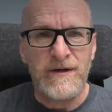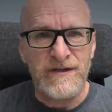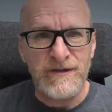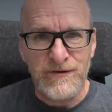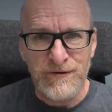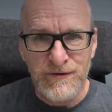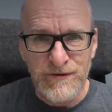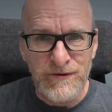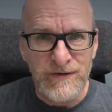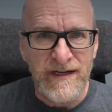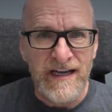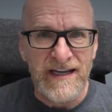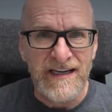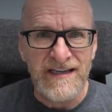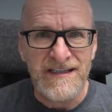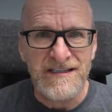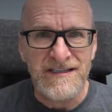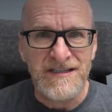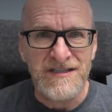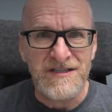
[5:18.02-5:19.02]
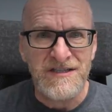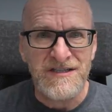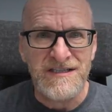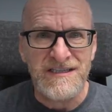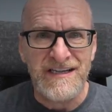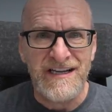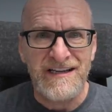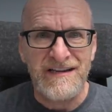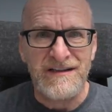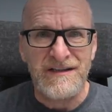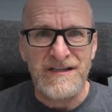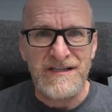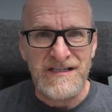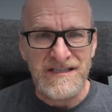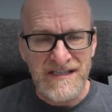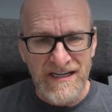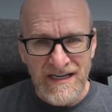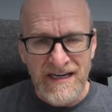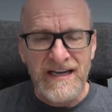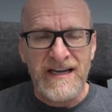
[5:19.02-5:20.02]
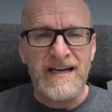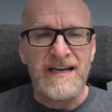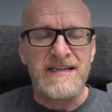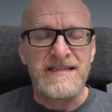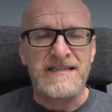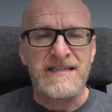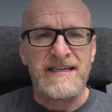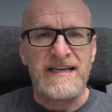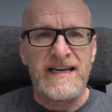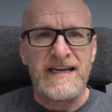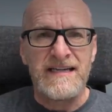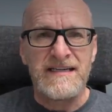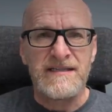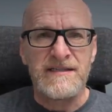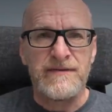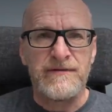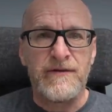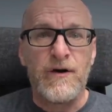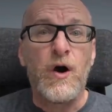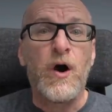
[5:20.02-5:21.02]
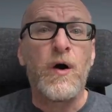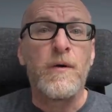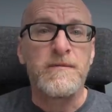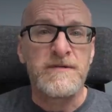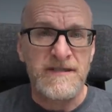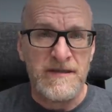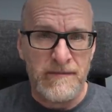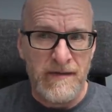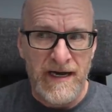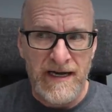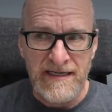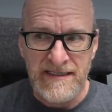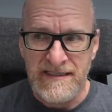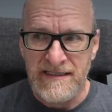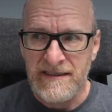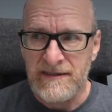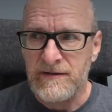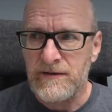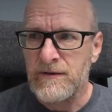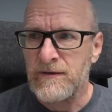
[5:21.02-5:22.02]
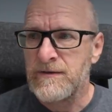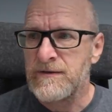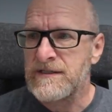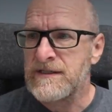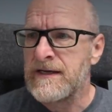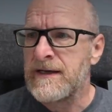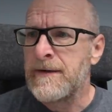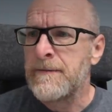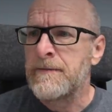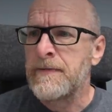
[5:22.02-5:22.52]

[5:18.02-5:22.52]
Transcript: when you do get conditions like this, it's a case of optimizing those.